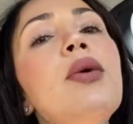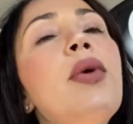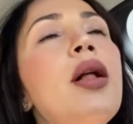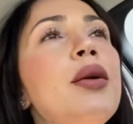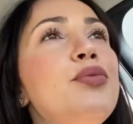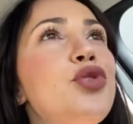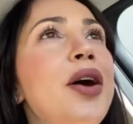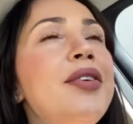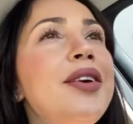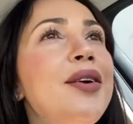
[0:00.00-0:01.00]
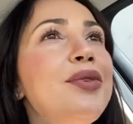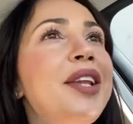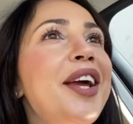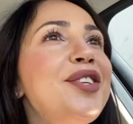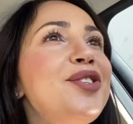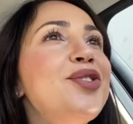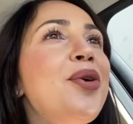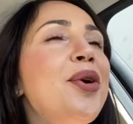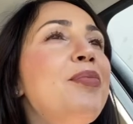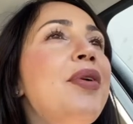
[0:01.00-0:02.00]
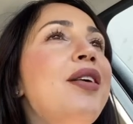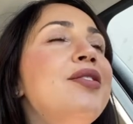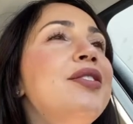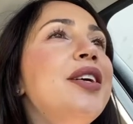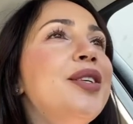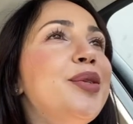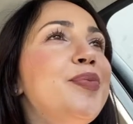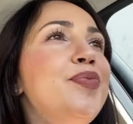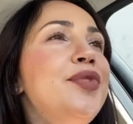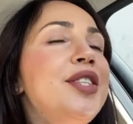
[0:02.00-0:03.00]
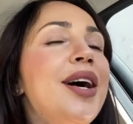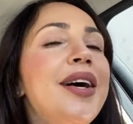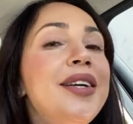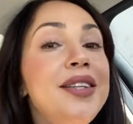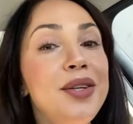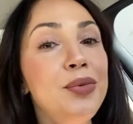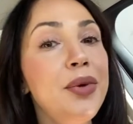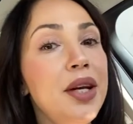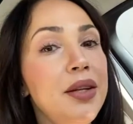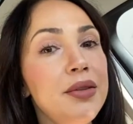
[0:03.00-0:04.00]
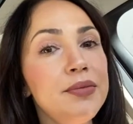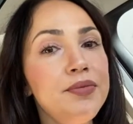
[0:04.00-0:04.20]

While I'm driving, I would like to talk about diet and weight.